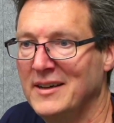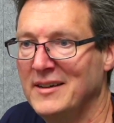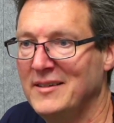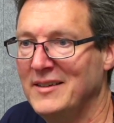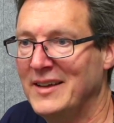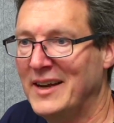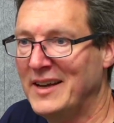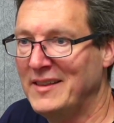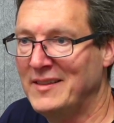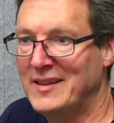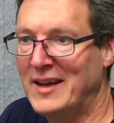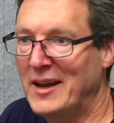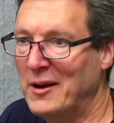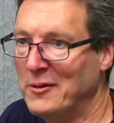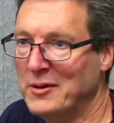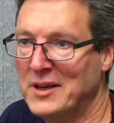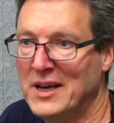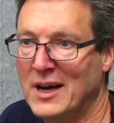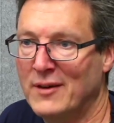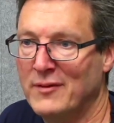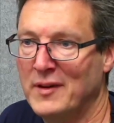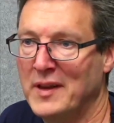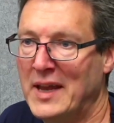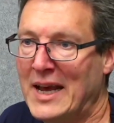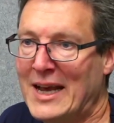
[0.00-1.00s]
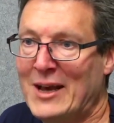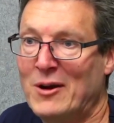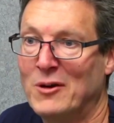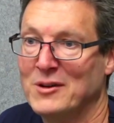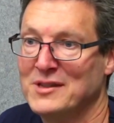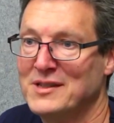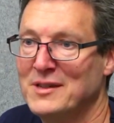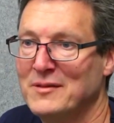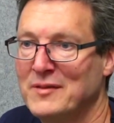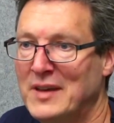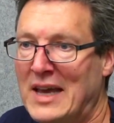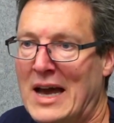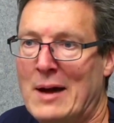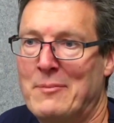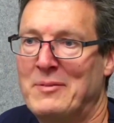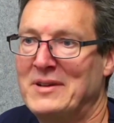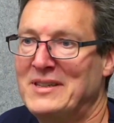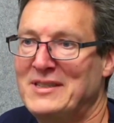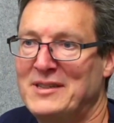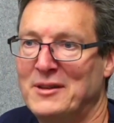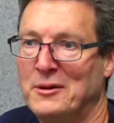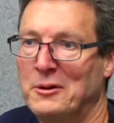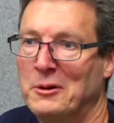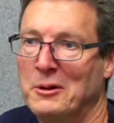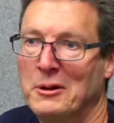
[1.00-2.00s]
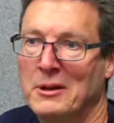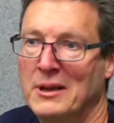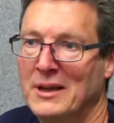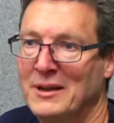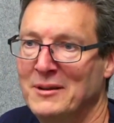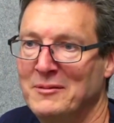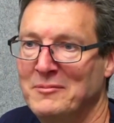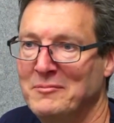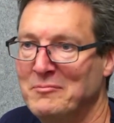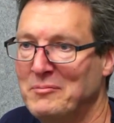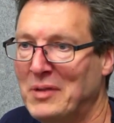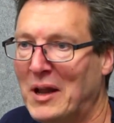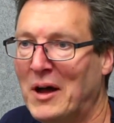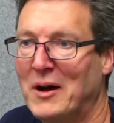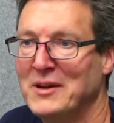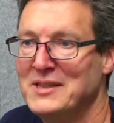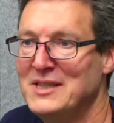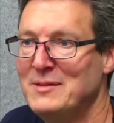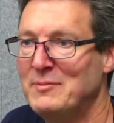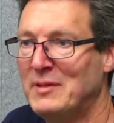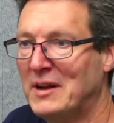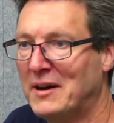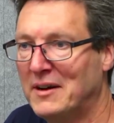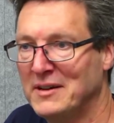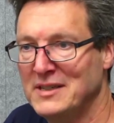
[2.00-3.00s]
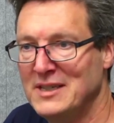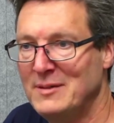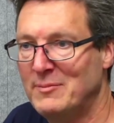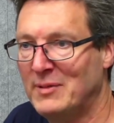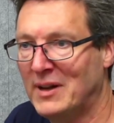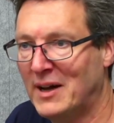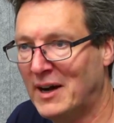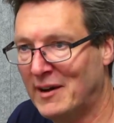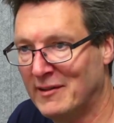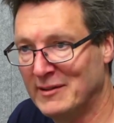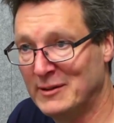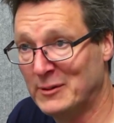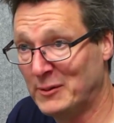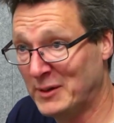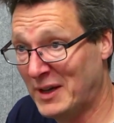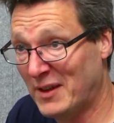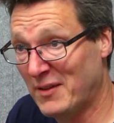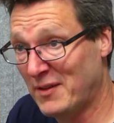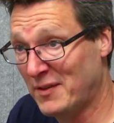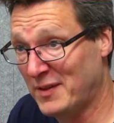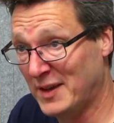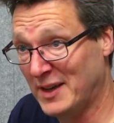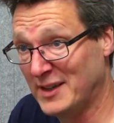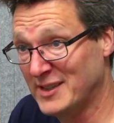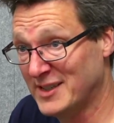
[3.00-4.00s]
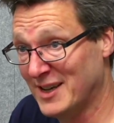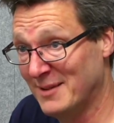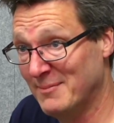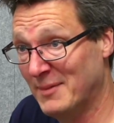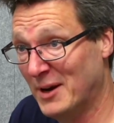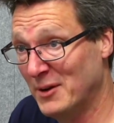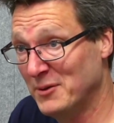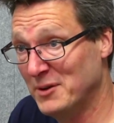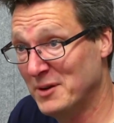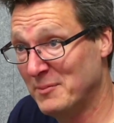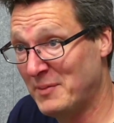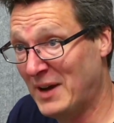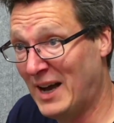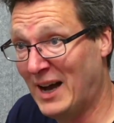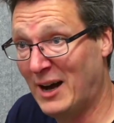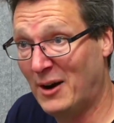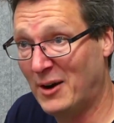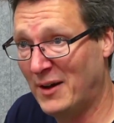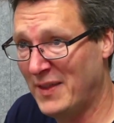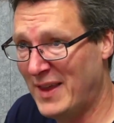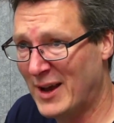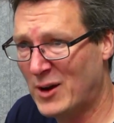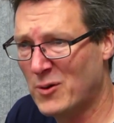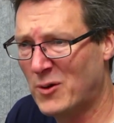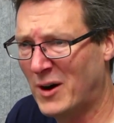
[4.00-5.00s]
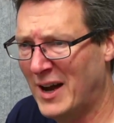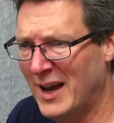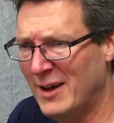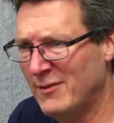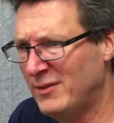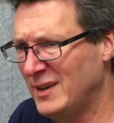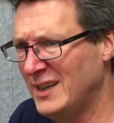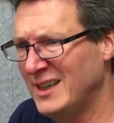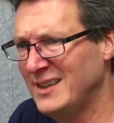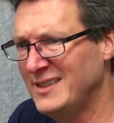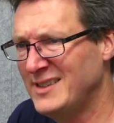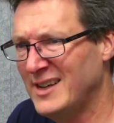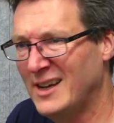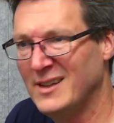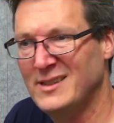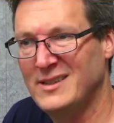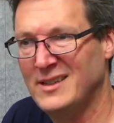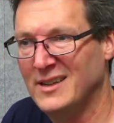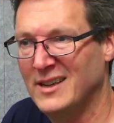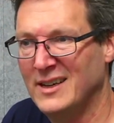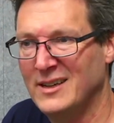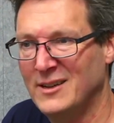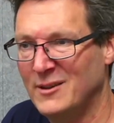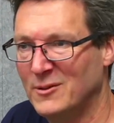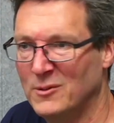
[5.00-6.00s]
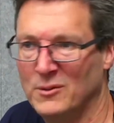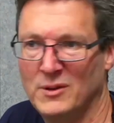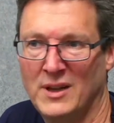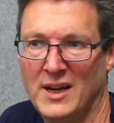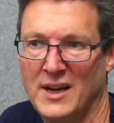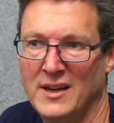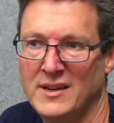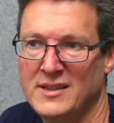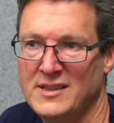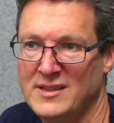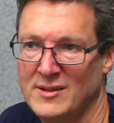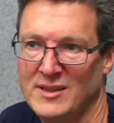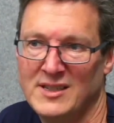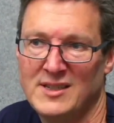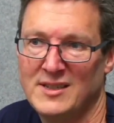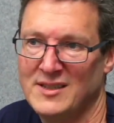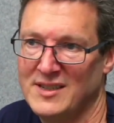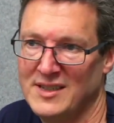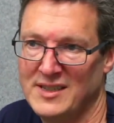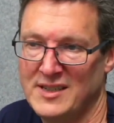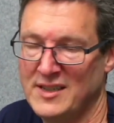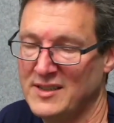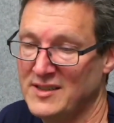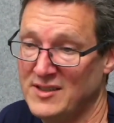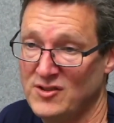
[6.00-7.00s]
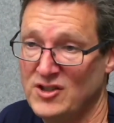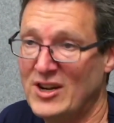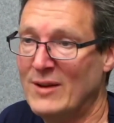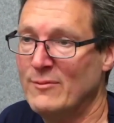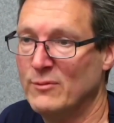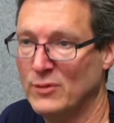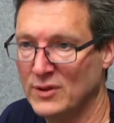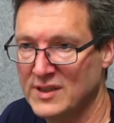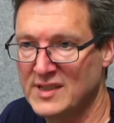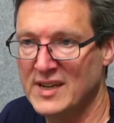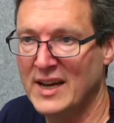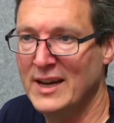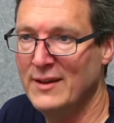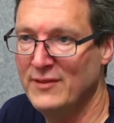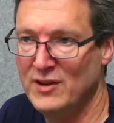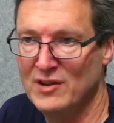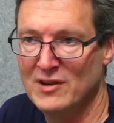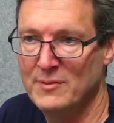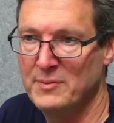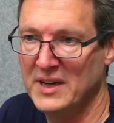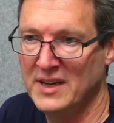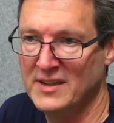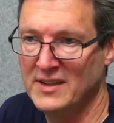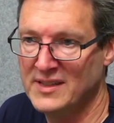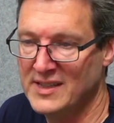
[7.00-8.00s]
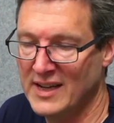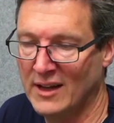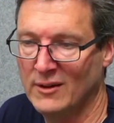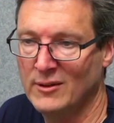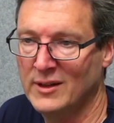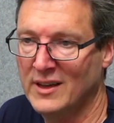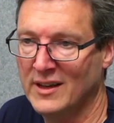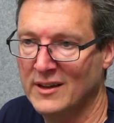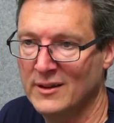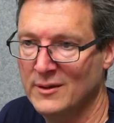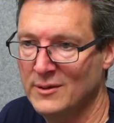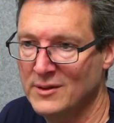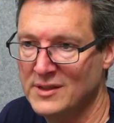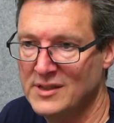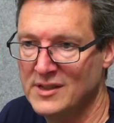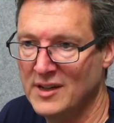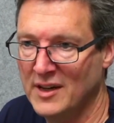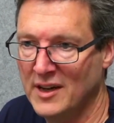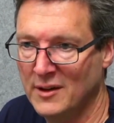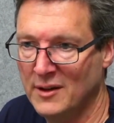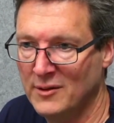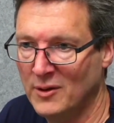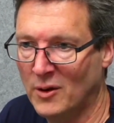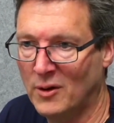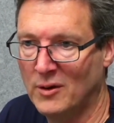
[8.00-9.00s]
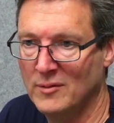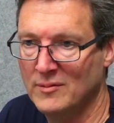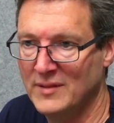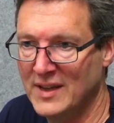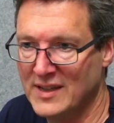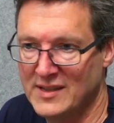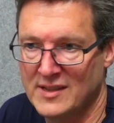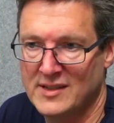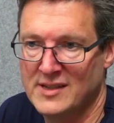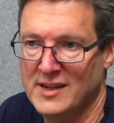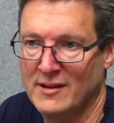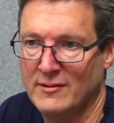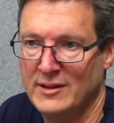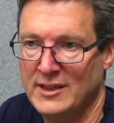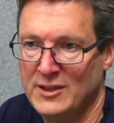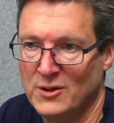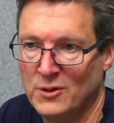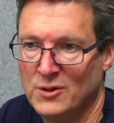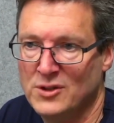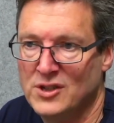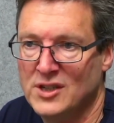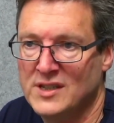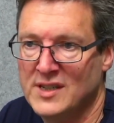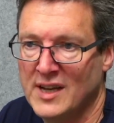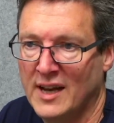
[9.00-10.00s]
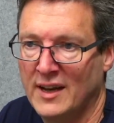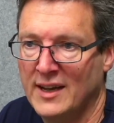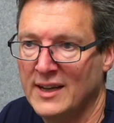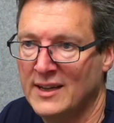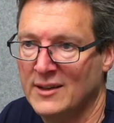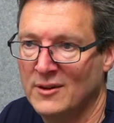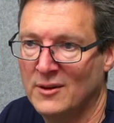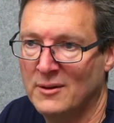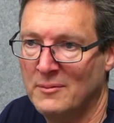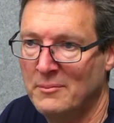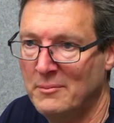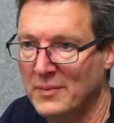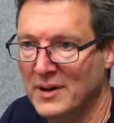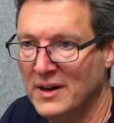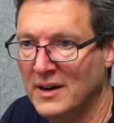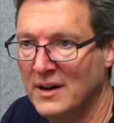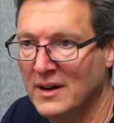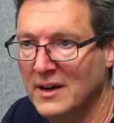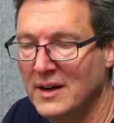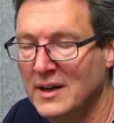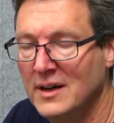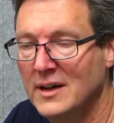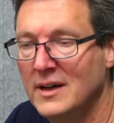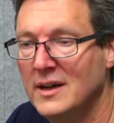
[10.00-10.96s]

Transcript: they don't cover their cost of capital, and blah-de-blah-de-blah, and all the other things they moan about, and they're quite heavily indebted and all this. So there's this general state of European telcos, not necessarily Deutsche Telekom, but